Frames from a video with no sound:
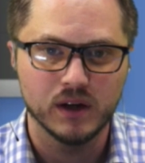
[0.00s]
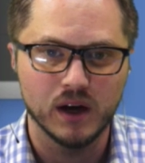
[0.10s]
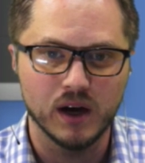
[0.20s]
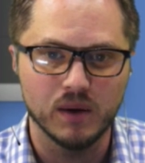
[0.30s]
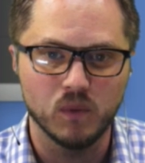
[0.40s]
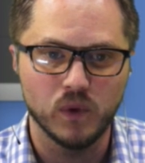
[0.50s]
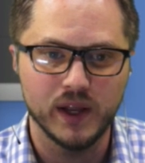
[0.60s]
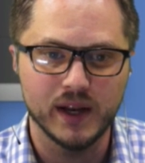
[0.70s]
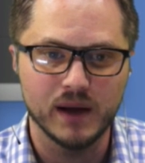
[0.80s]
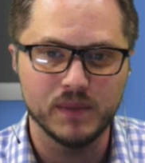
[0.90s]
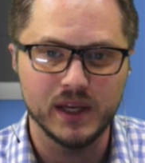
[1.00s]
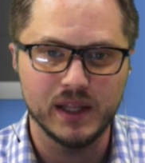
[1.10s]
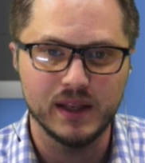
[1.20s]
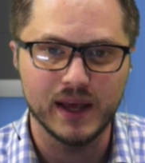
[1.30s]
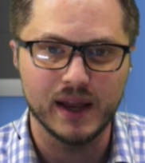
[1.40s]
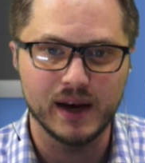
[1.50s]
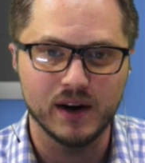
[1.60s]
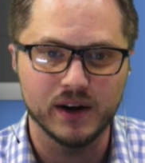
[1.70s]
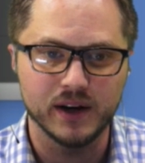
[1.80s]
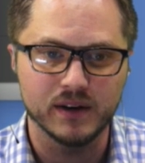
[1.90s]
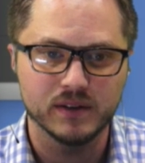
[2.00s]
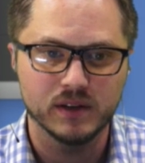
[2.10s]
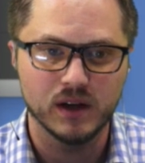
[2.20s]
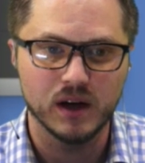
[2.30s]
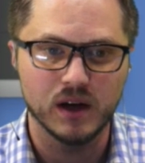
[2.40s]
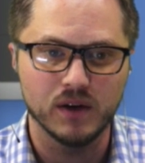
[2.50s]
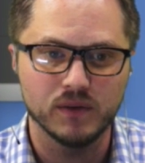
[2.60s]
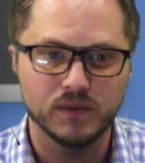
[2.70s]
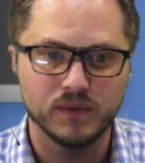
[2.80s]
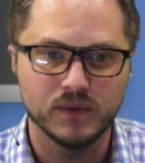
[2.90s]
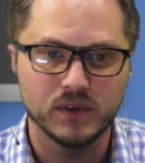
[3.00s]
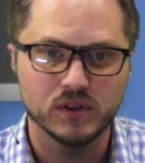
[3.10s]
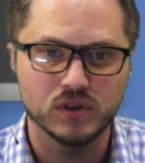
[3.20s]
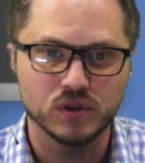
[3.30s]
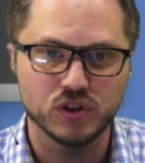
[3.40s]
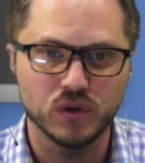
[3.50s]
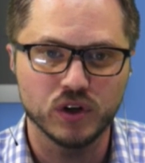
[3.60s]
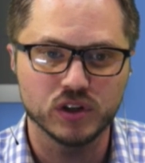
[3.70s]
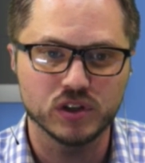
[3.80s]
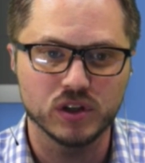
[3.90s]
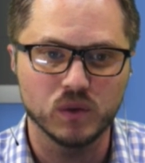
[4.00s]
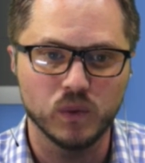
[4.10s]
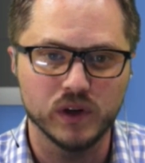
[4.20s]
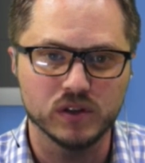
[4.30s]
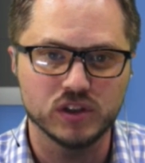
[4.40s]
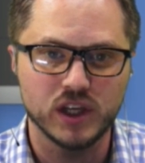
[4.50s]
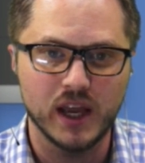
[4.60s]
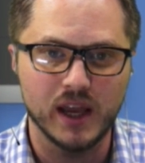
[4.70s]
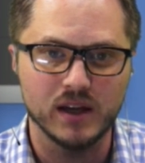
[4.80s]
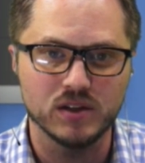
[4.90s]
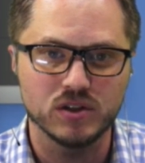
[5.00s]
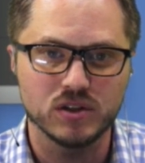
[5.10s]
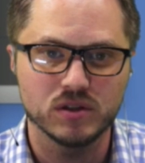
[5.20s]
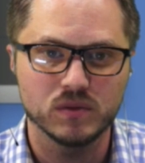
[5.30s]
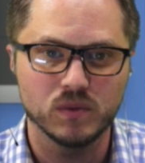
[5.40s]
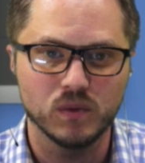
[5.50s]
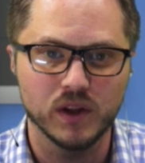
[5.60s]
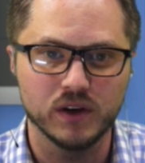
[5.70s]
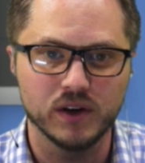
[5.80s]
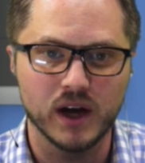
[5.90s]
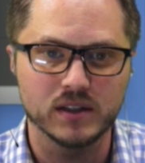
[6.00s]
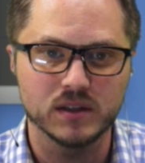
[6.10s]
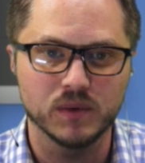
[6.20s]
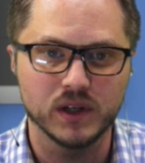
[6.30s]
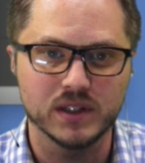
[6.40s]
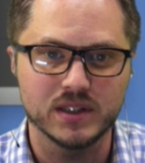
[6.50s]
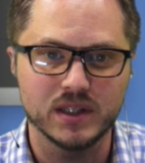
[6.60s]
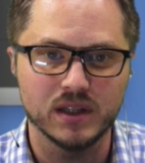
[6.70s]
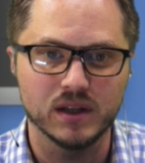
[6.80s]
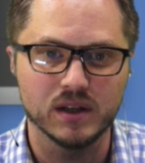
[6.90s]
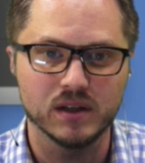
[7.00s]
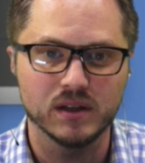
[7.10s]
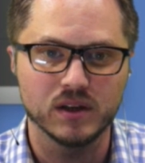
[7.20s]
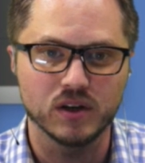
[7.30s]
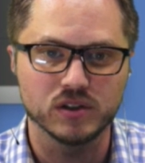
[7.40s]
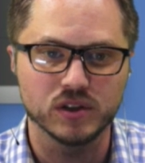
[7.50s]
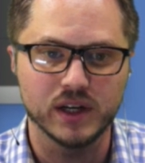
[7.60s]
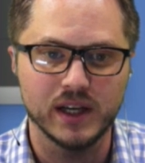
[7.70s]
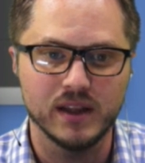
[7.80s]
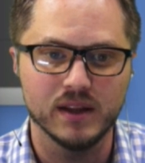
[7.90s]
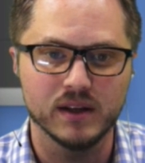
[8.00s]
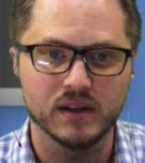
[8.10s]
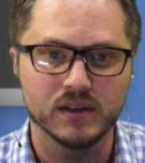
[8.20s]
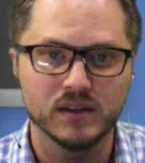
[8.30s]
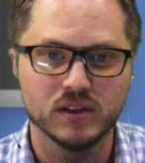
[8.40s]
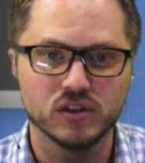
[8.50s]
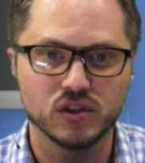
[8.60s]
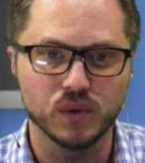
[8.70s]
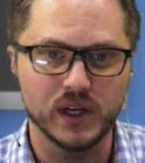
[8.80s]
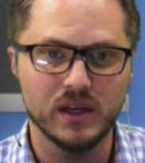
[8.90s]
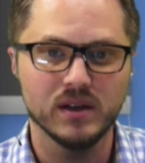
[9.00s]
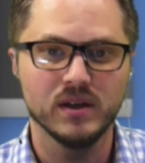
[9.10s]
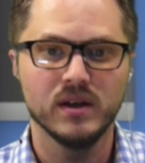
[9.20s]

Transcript: when I'm in that area. So show cursor will change whether or not someone can see the cursor in the screen.